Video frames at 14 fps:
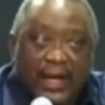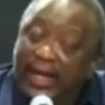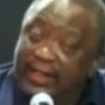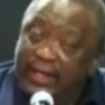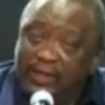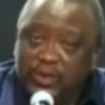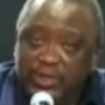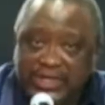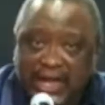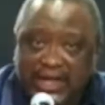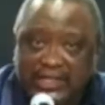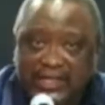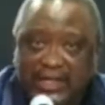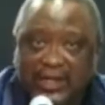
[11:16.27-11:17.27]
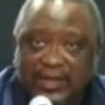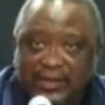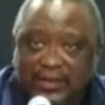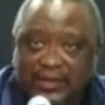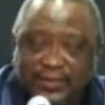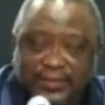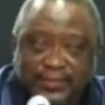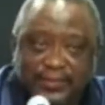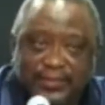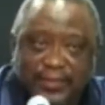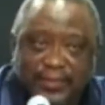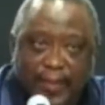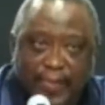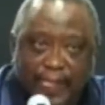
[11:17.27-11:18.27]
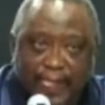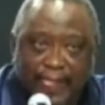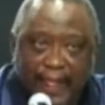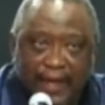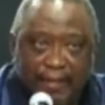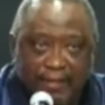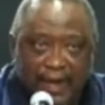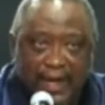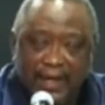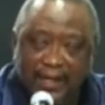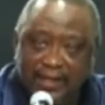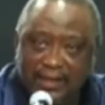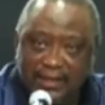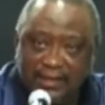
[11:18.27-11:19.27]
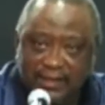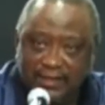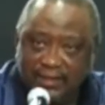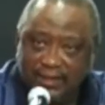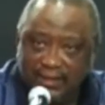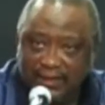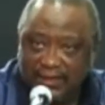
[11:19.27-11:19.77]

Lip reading: And that was Kanja, a man,